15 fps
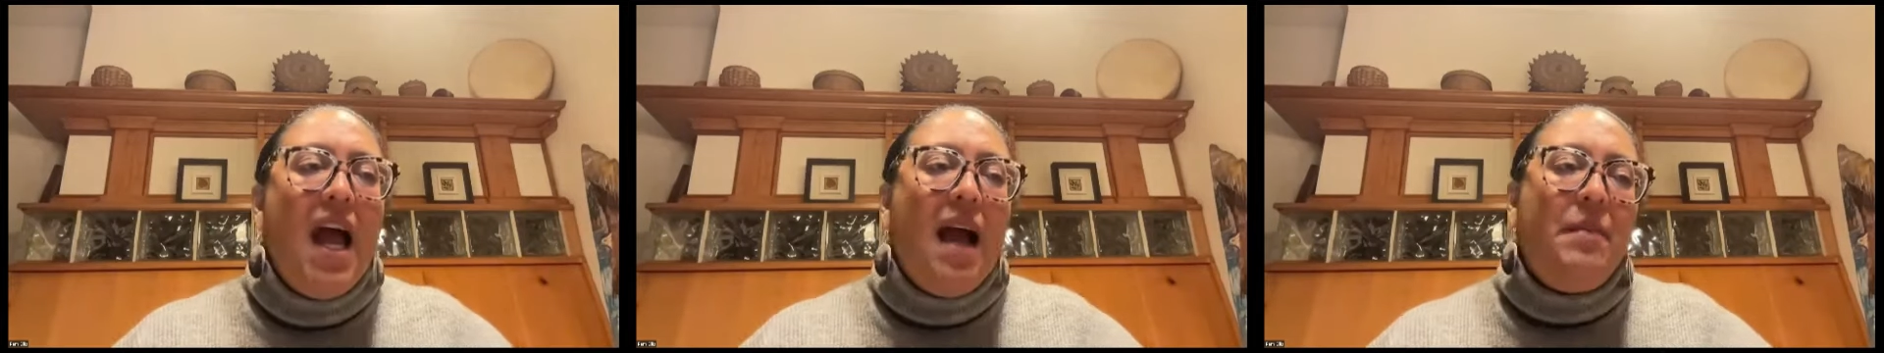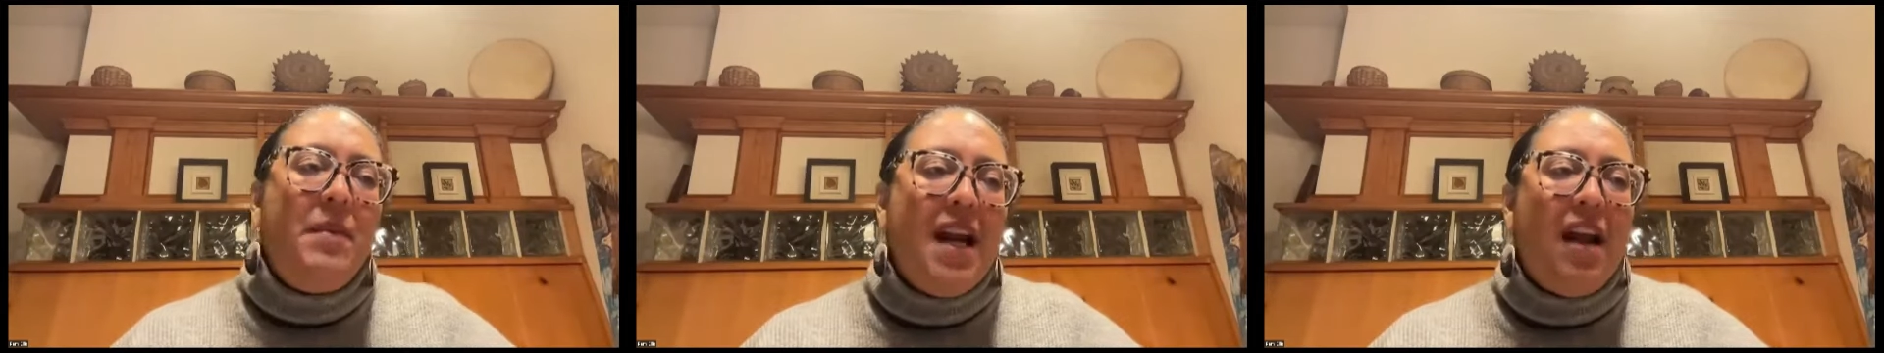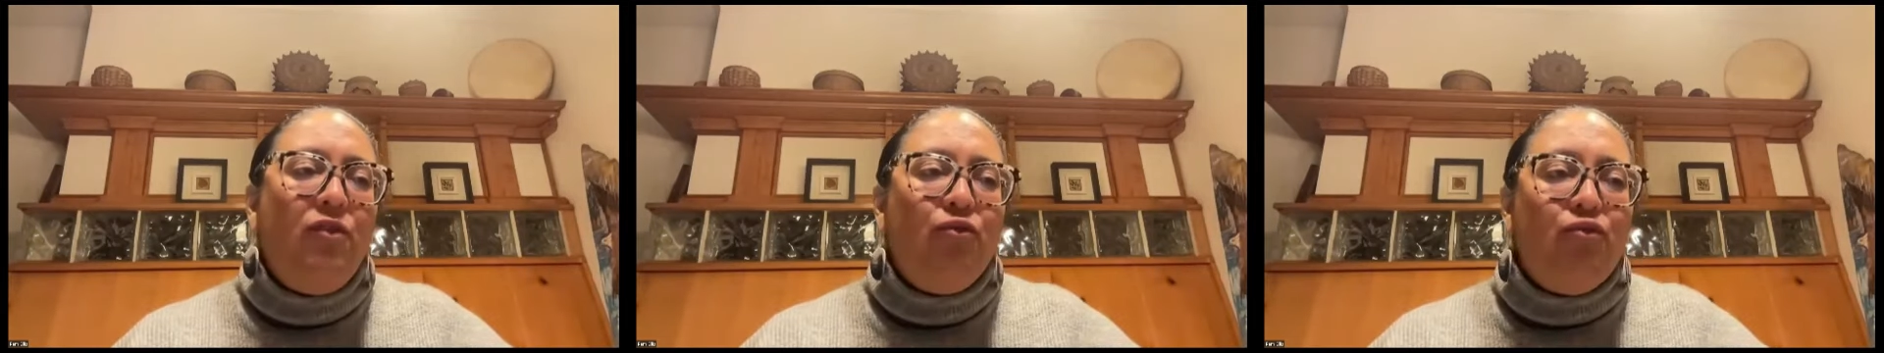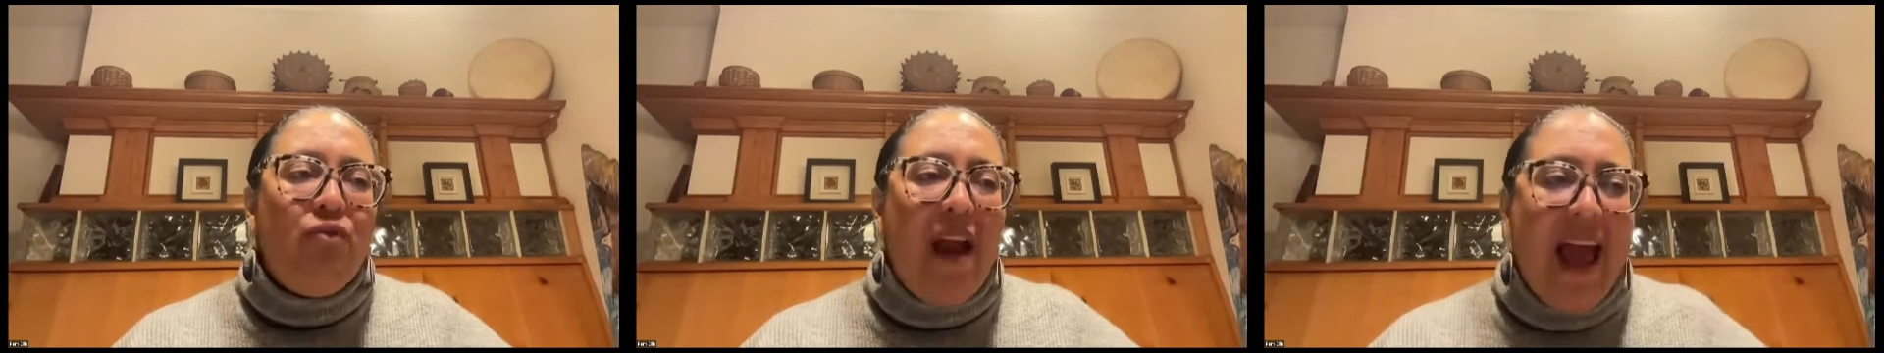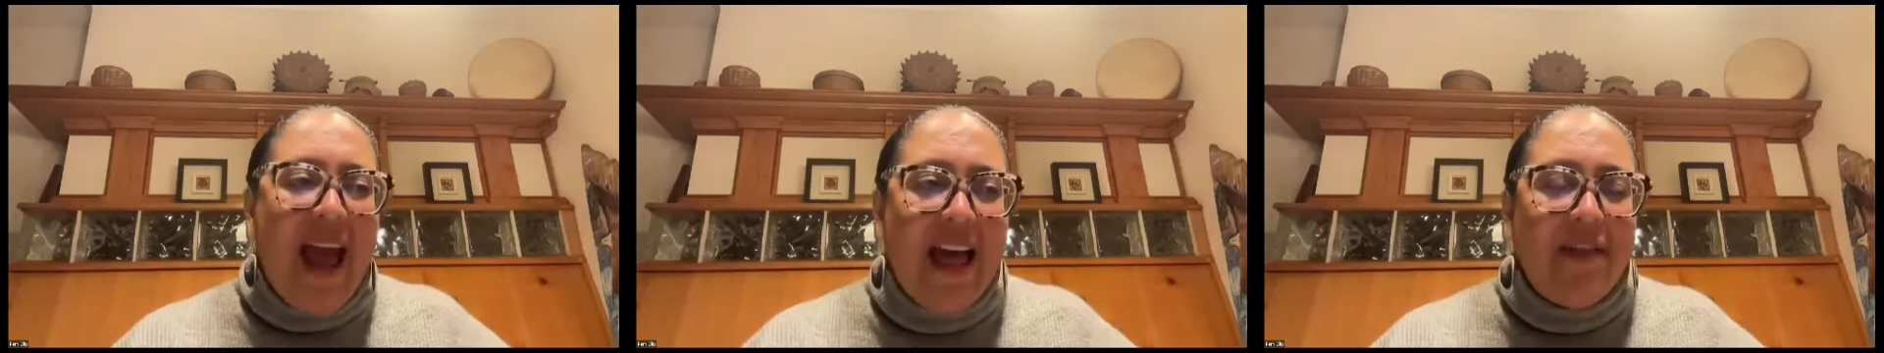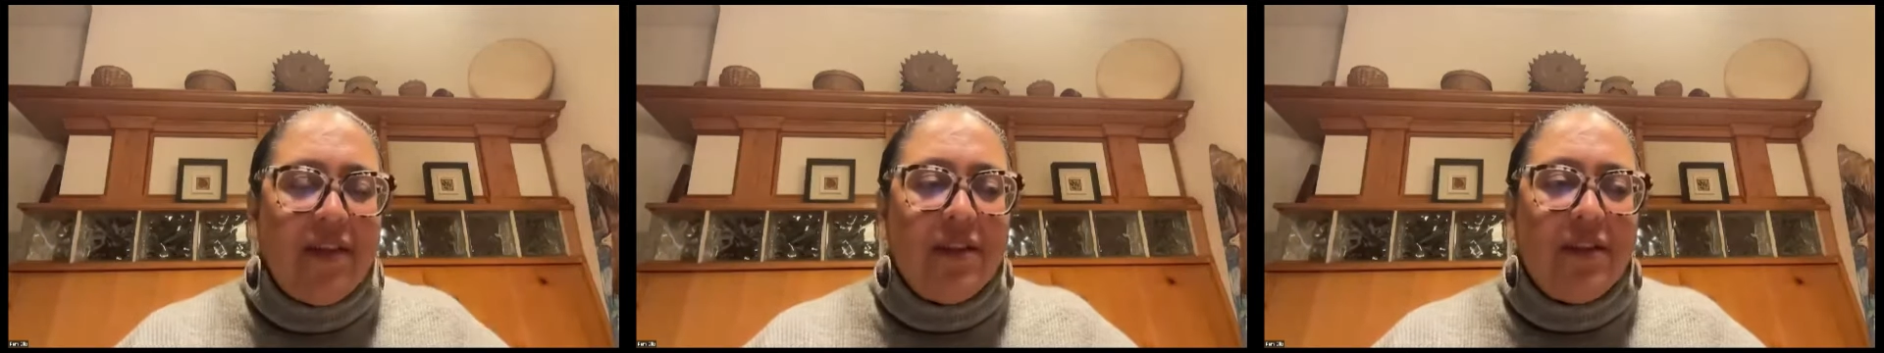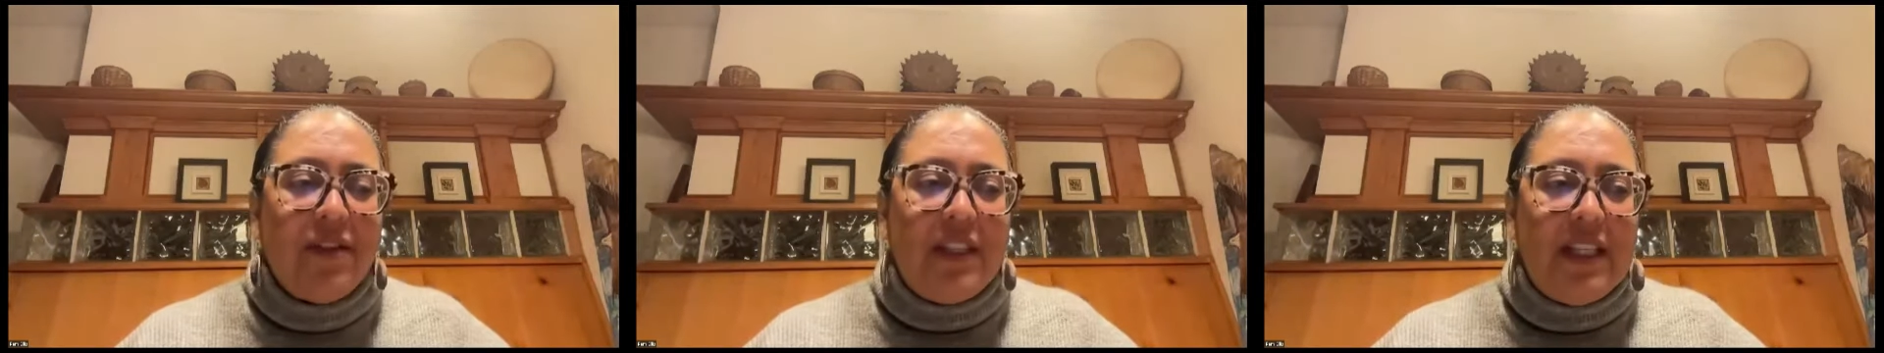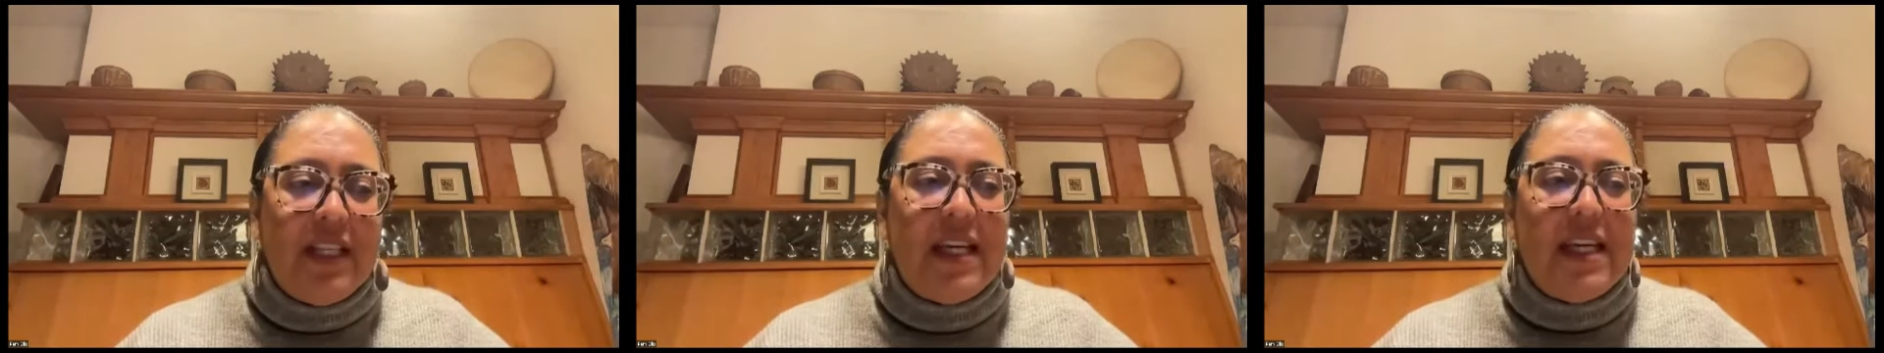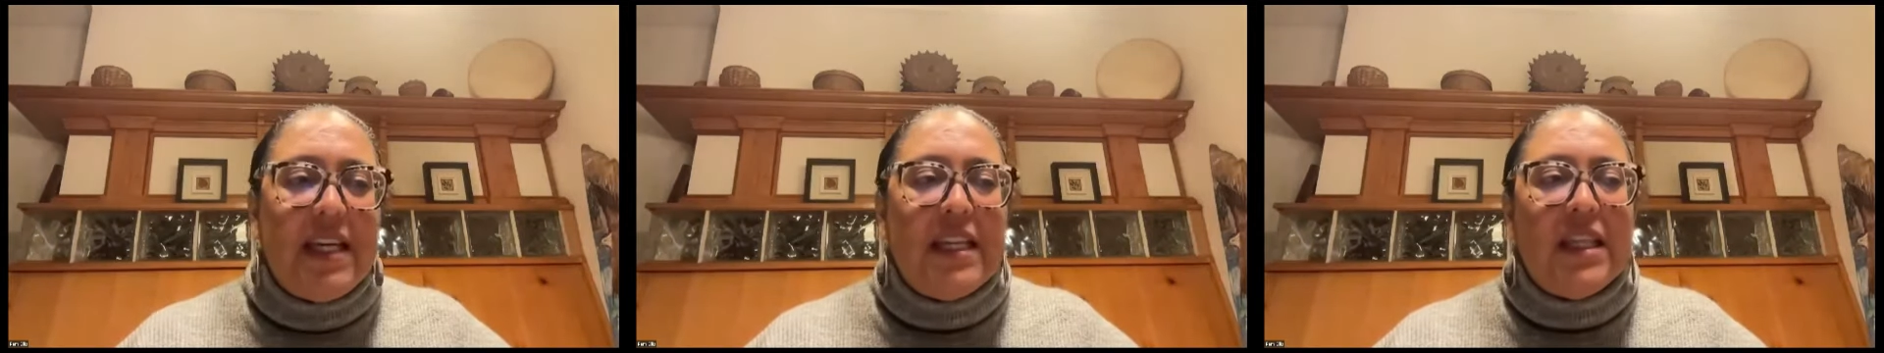I mean, I'd rather see